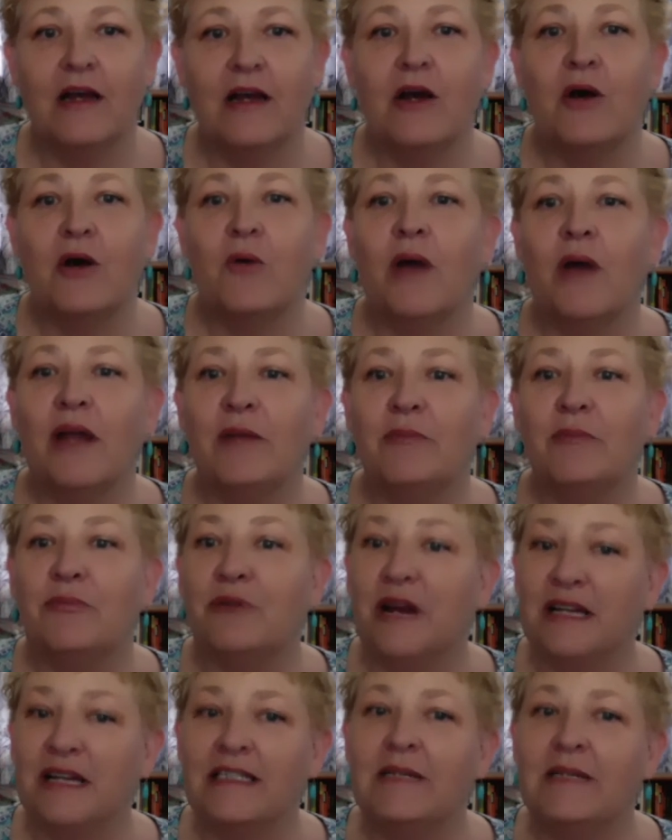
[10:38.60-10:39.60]
When
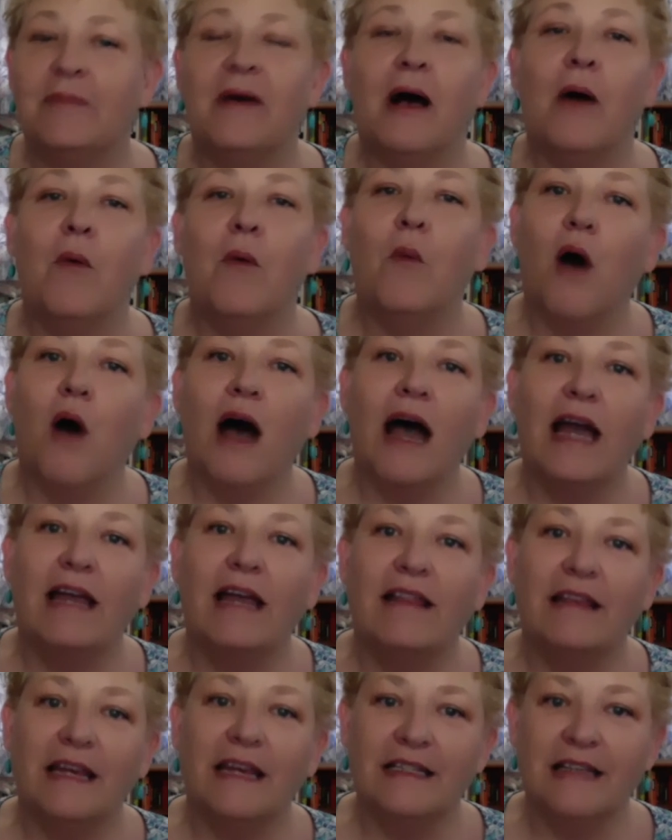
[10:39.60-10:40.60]
pressed about why
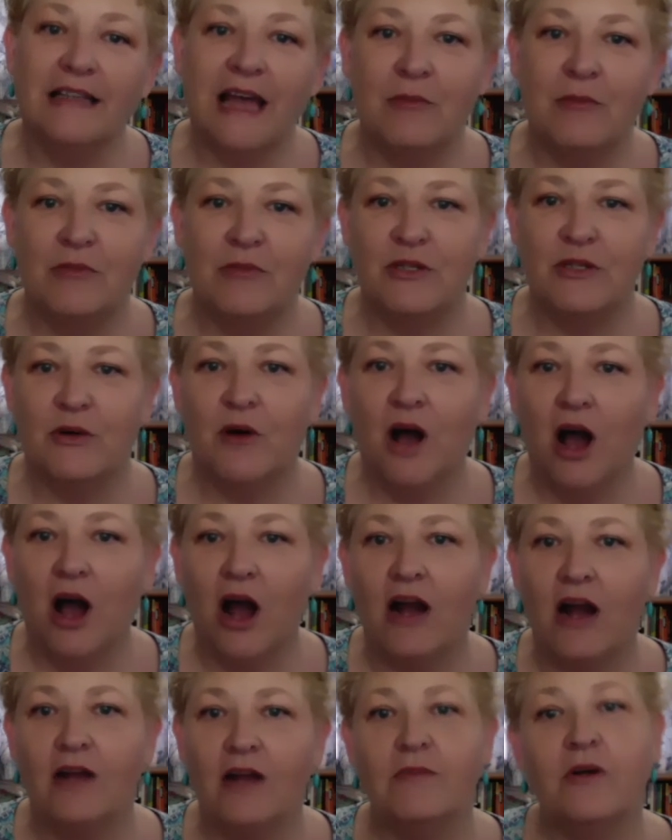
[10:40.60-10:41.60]
the exam was so
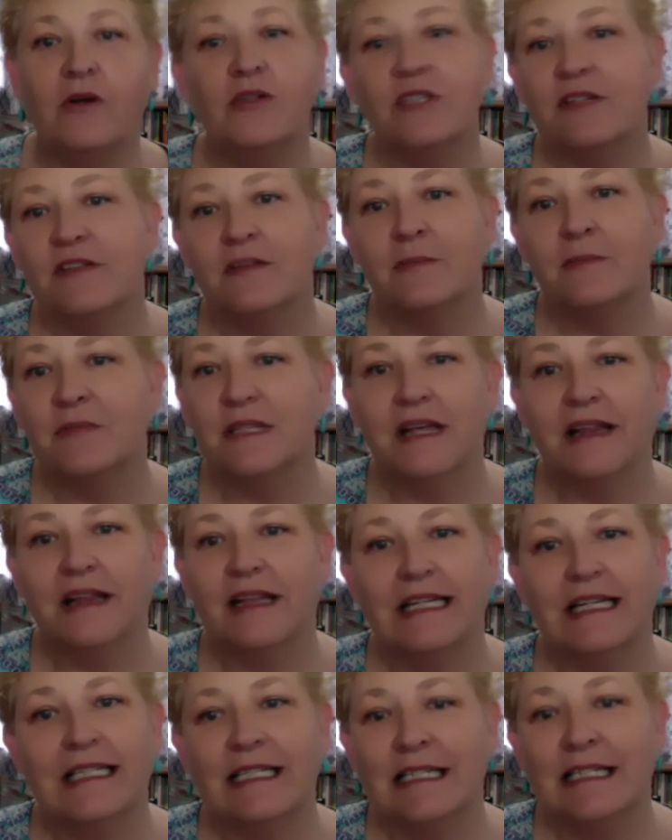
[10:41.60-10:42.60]
hard, most of them said
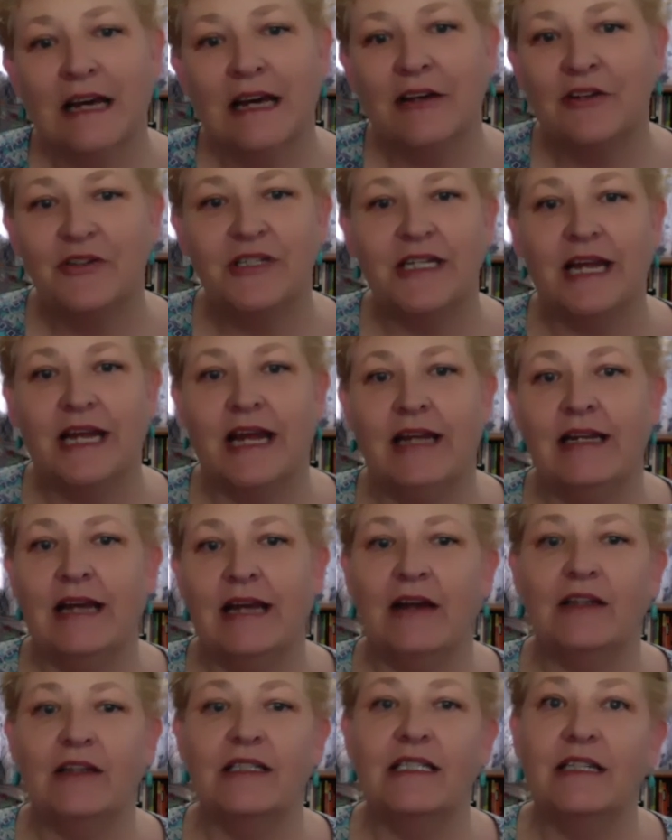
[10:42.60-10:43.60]
they didn't understand
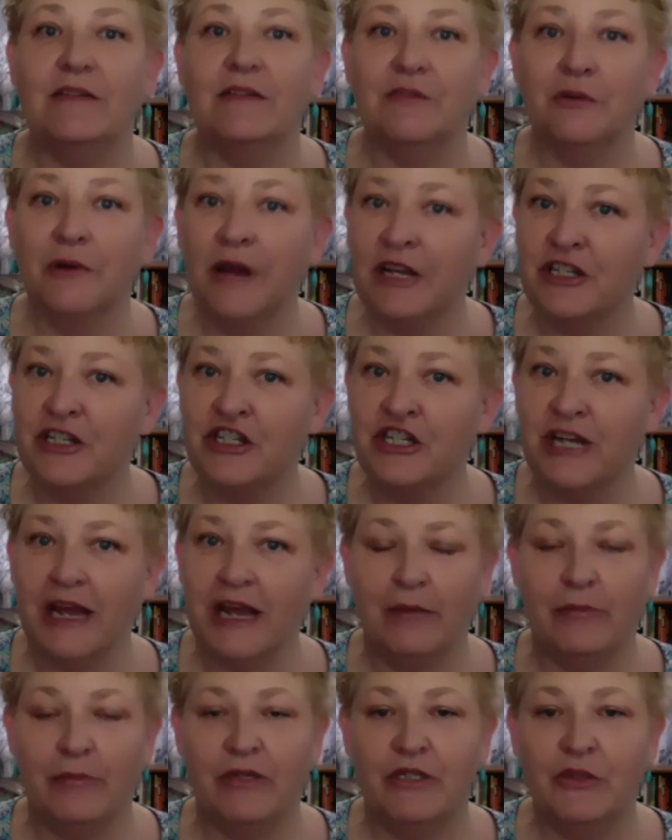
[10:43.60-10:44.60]
how to
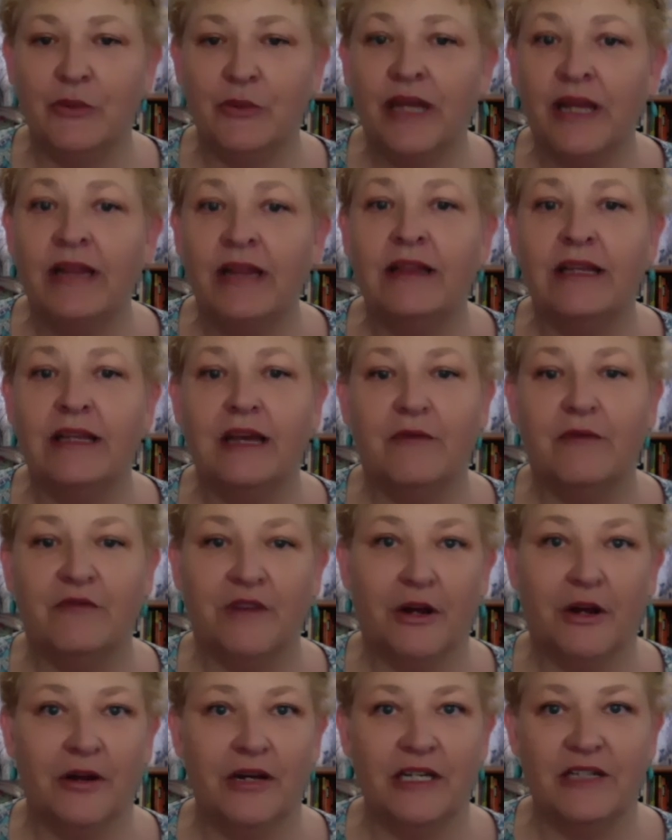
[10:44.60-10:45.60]
differentiate between the
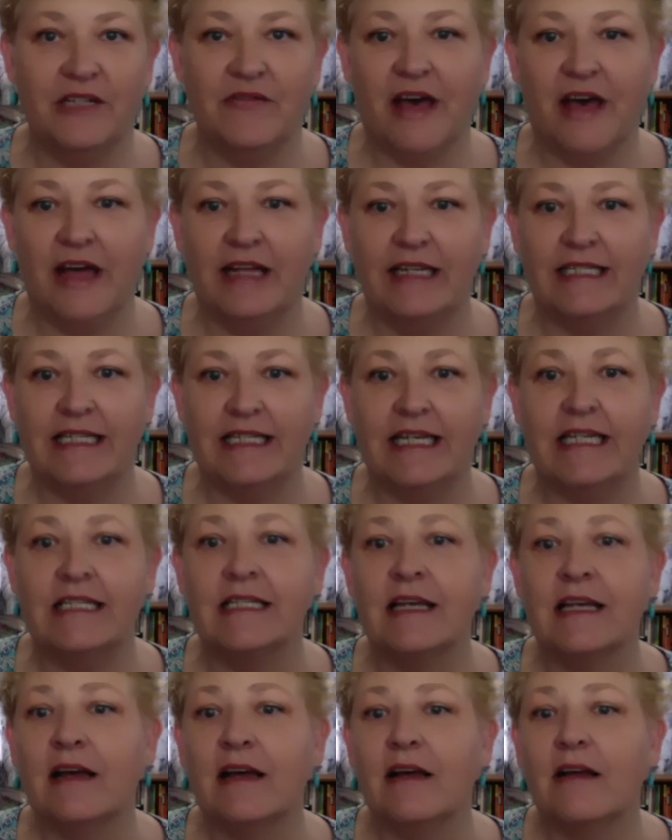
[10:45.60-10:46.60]
various fallacies,
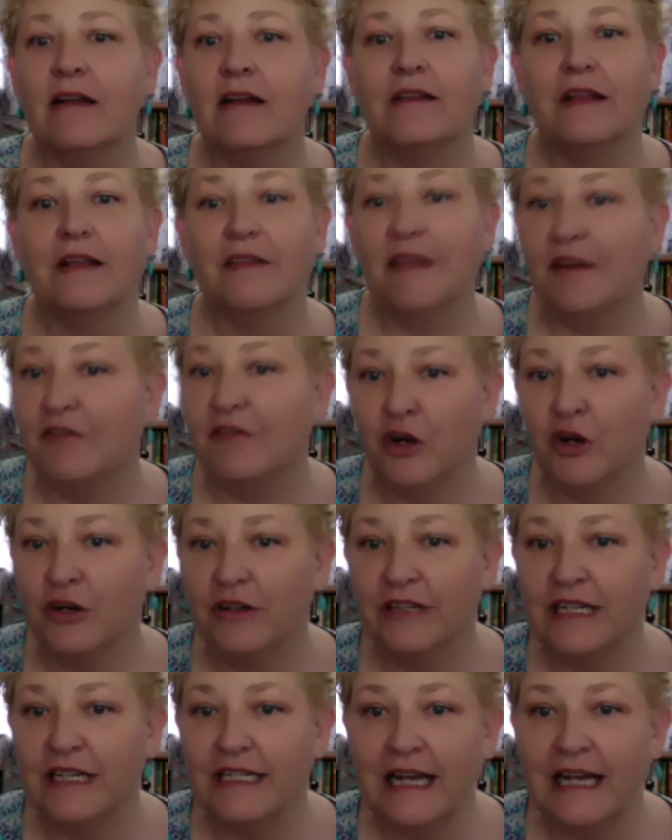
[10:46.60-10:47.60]
that they've heard
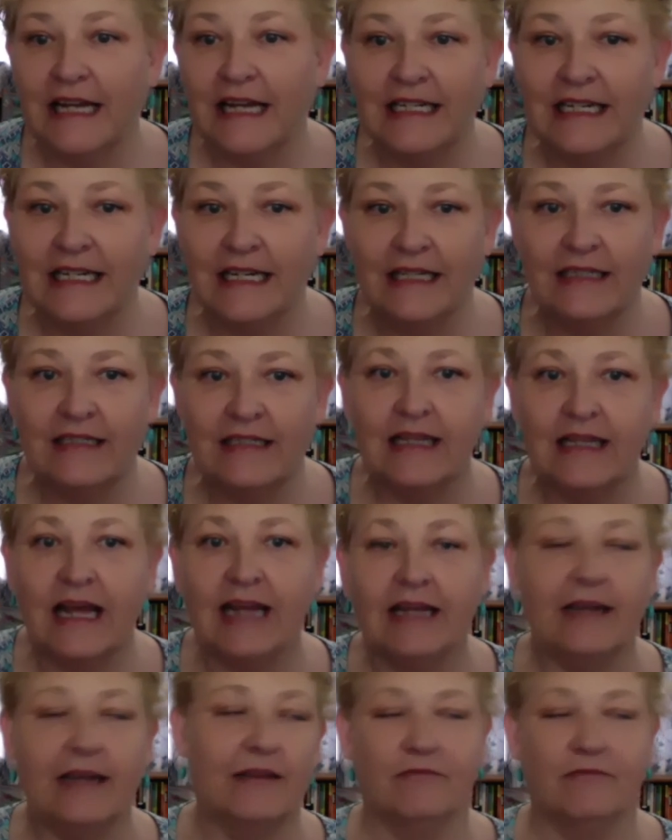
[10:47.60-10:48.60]
these ideas
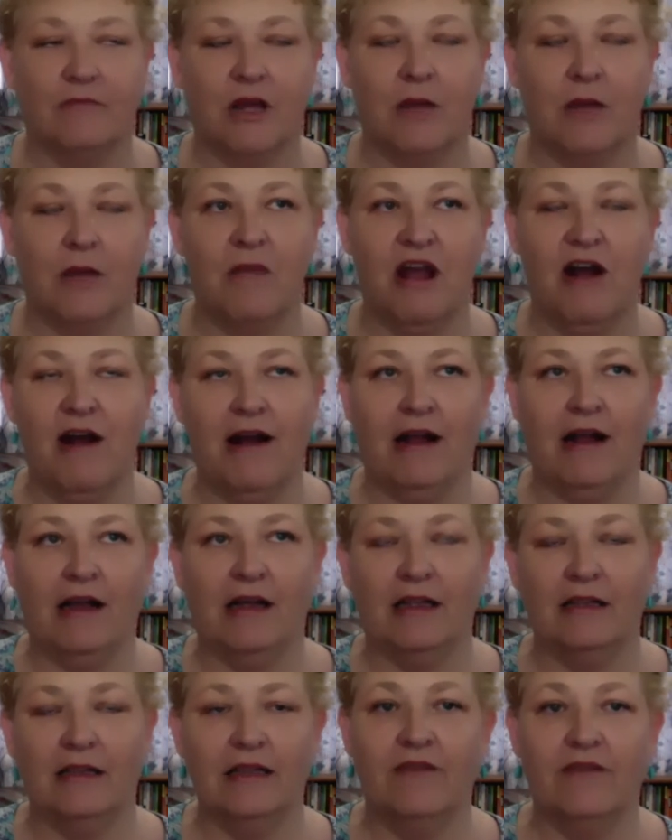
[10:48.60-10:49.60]
like America,
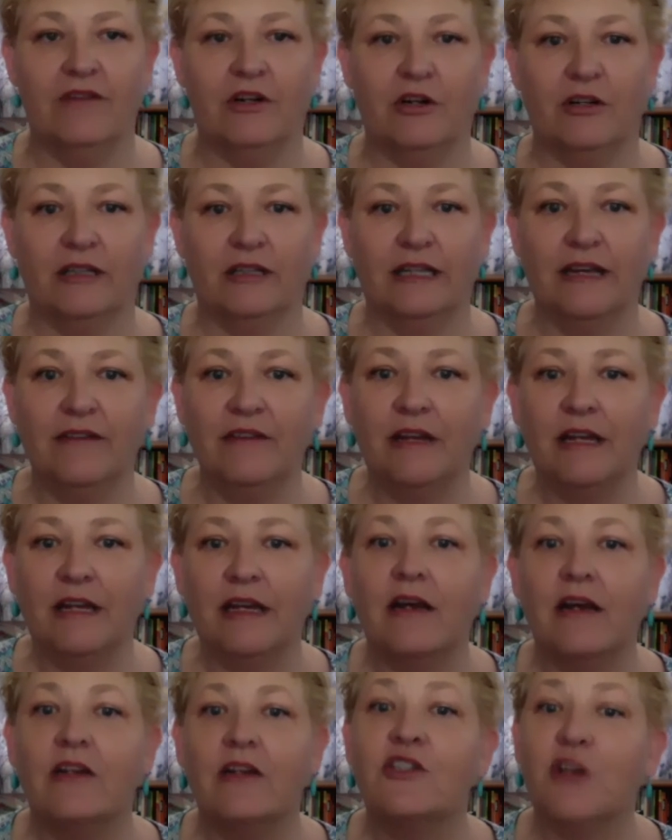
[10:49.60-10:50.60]
love it or leave it
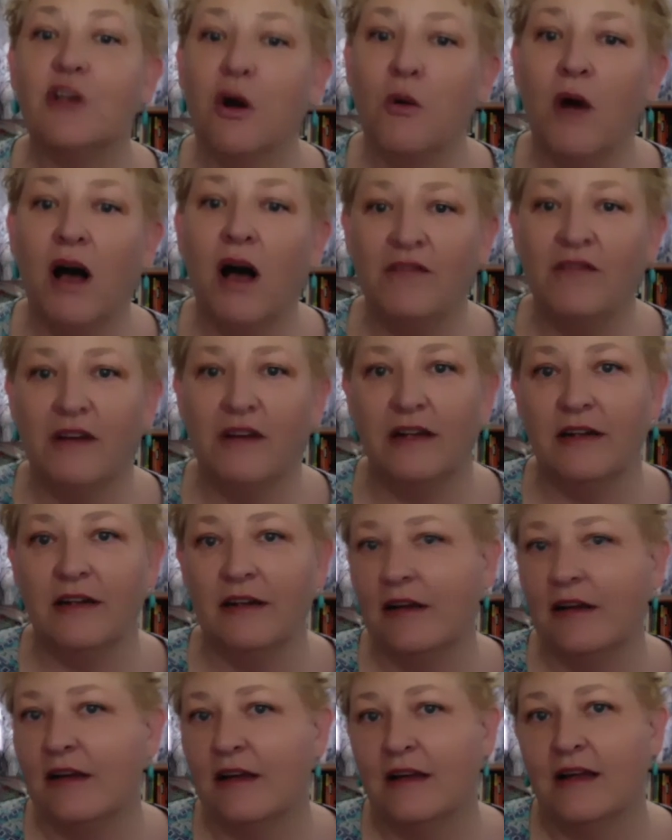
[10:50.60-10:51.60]
so often
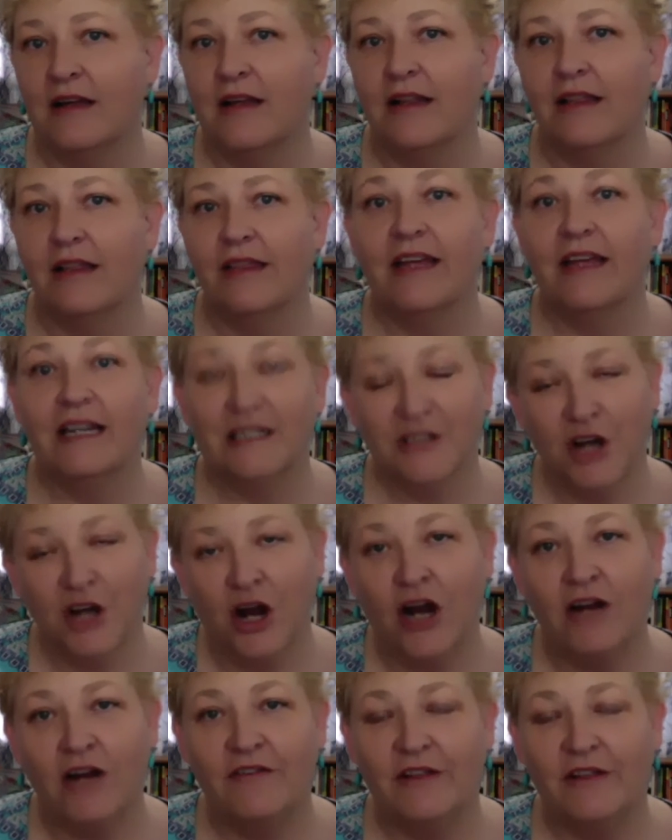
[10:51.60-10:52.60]
that it's
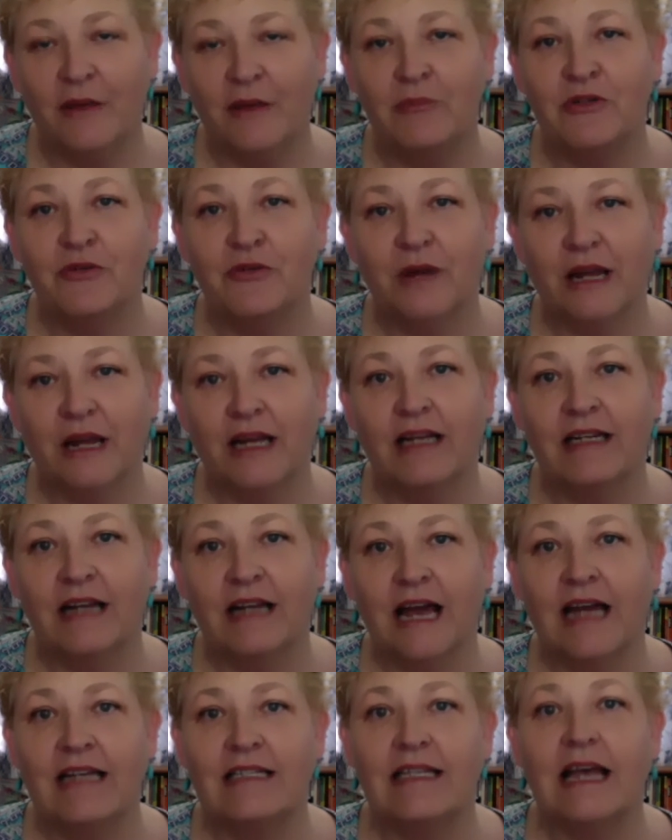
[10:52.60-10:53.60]
hard for them to
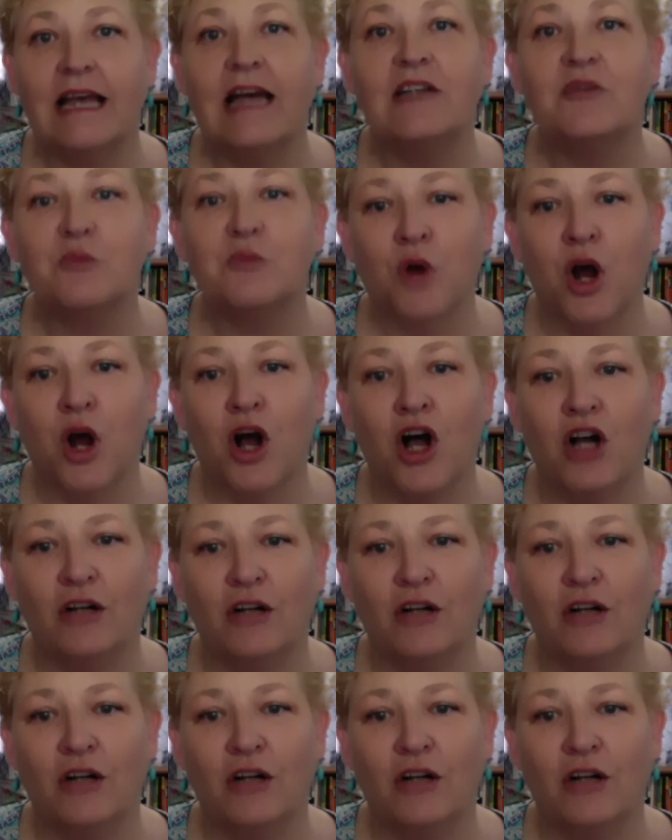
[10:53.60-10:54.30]
recognize as wrong.